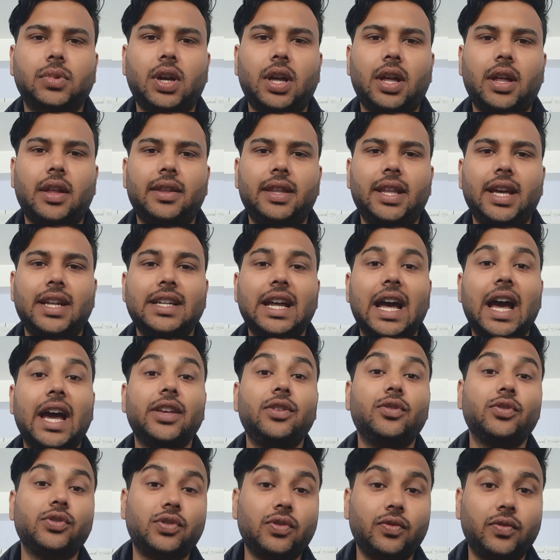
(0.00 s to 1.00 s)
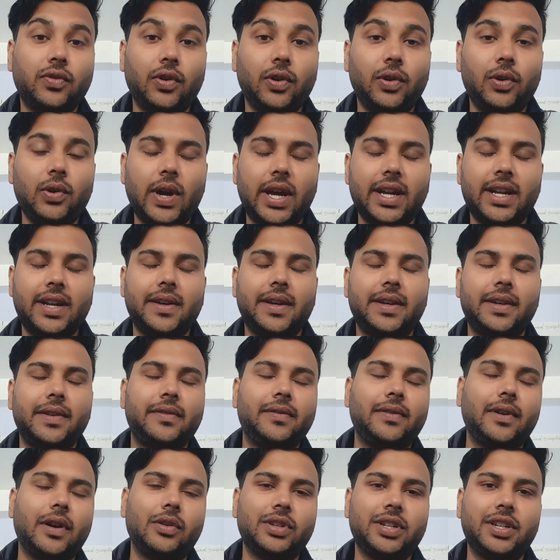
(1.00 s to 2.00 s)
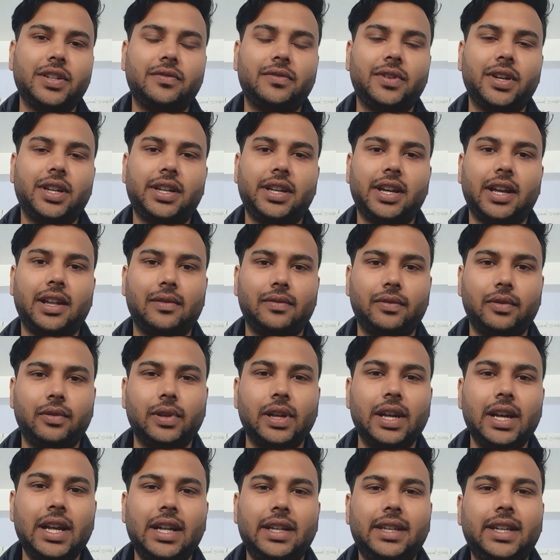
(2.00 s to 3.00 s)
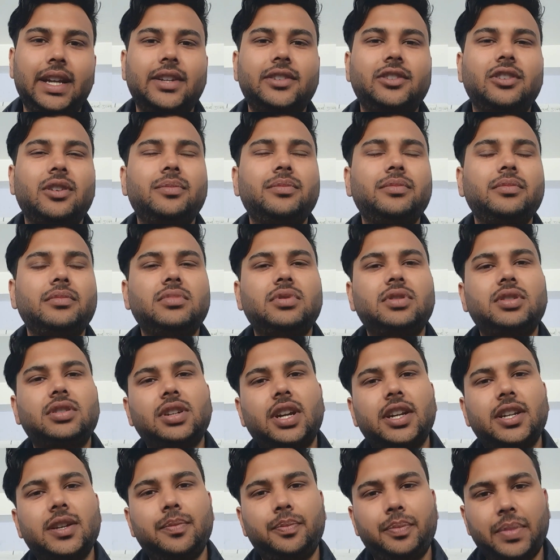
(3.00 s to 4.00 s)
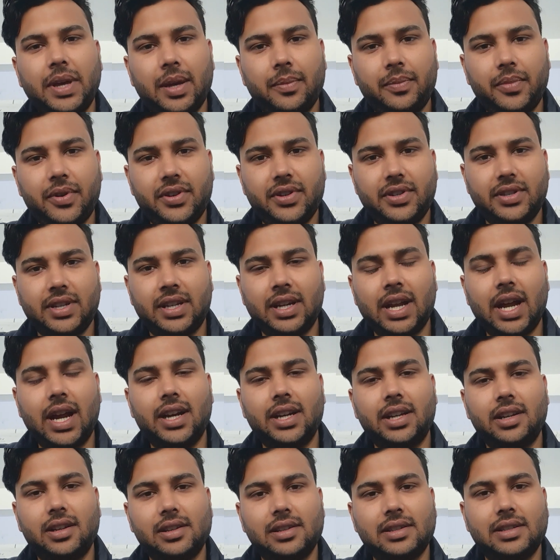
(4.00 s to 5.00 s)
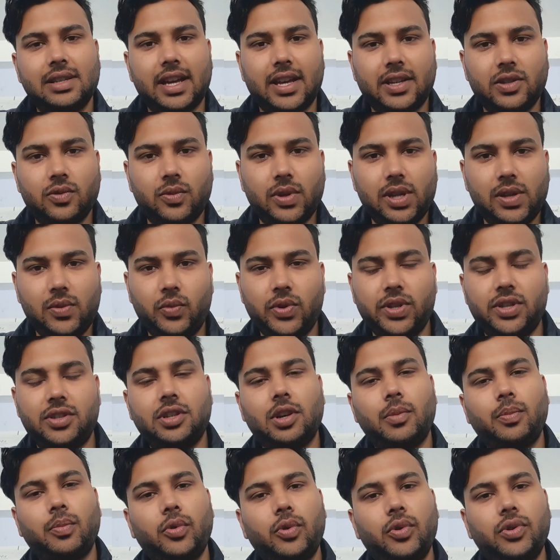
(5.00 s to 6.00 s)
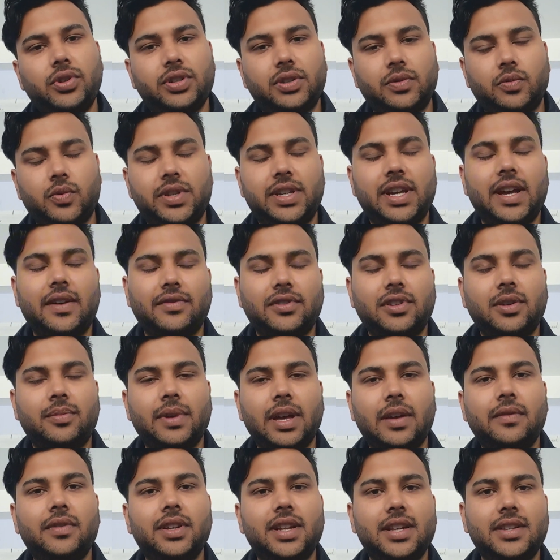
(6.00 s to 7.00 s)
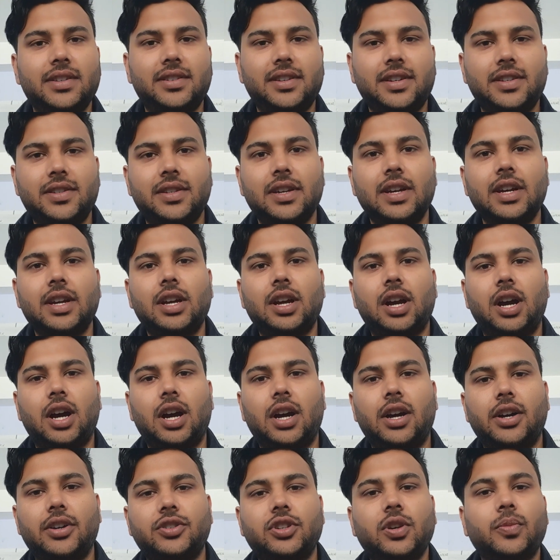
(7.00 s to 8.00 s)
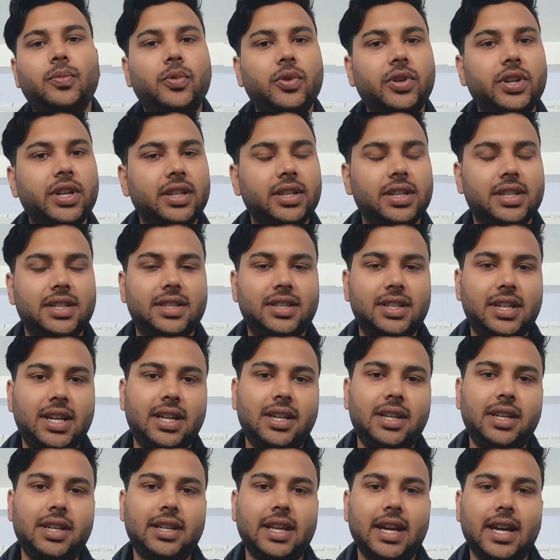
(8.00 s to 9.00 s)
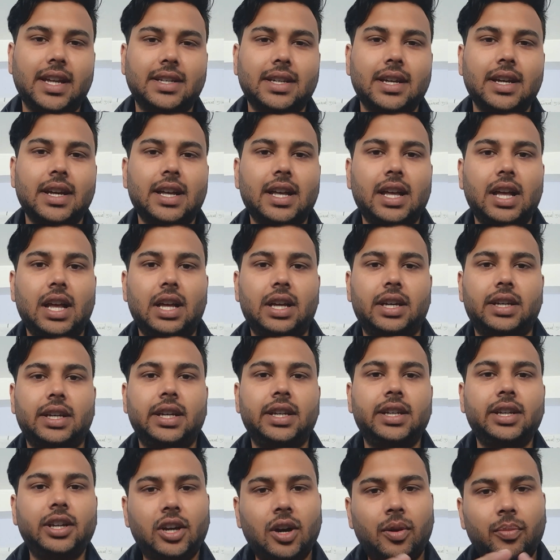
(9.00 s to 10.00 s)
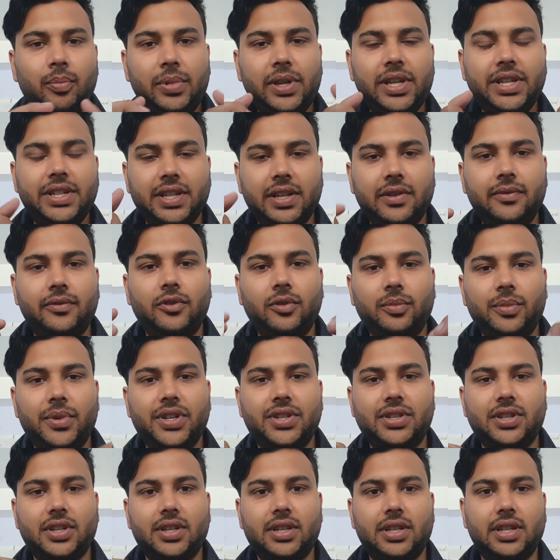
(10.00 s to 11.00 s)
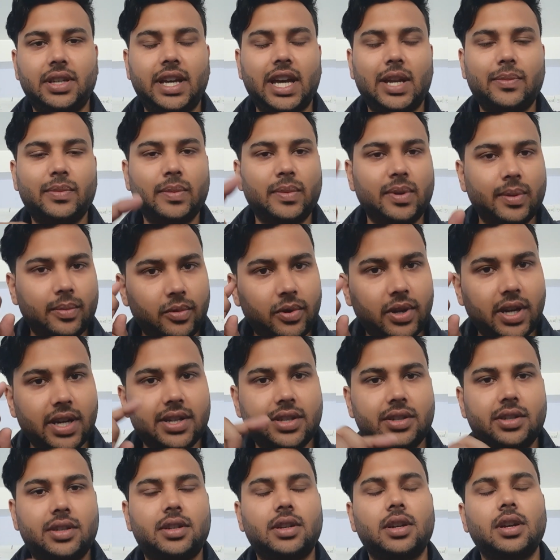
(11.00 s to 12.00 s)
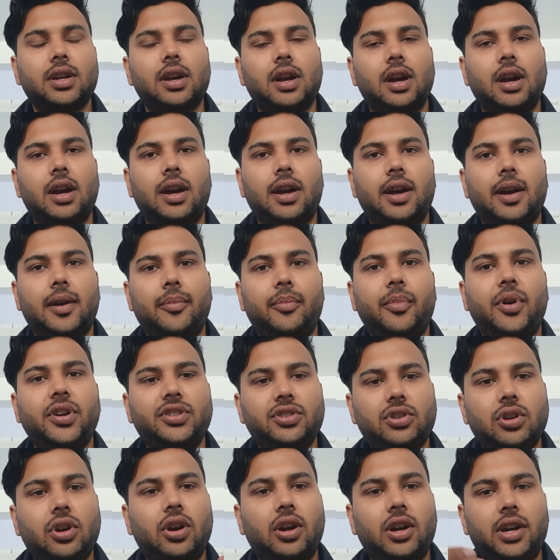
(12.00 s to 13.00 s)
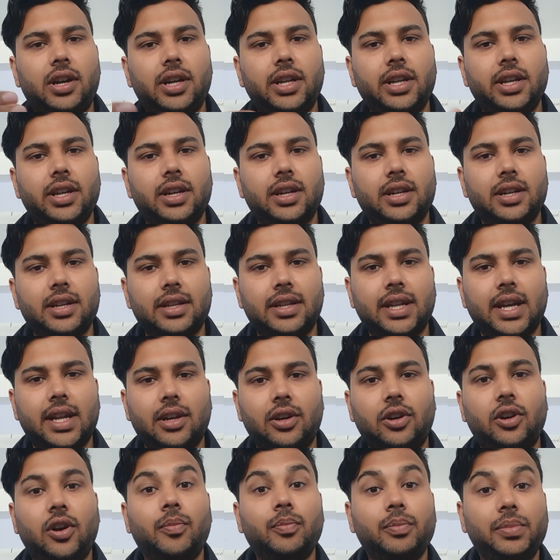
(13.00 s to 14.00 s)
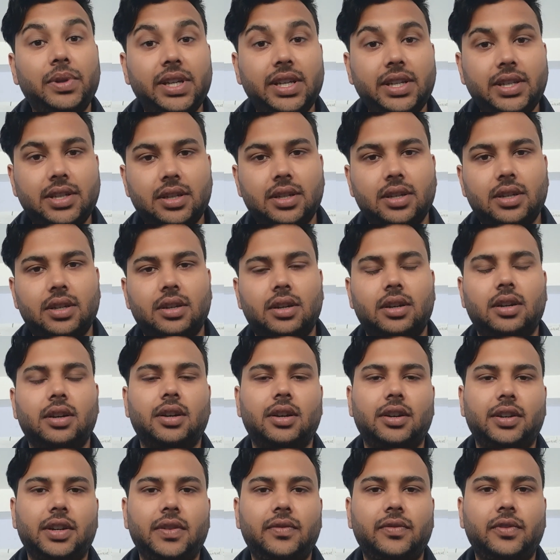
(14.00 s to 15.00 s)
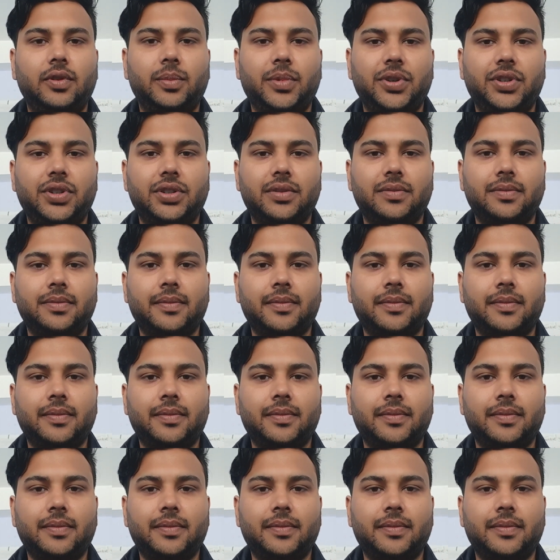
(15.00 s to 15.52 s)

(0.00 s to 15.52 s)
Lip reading: that I used to follow, and I found it very helpful. There are some study papers and articles as well which have some evidences supporting this theory that incomplete information can be memorized much earlier than a complete information.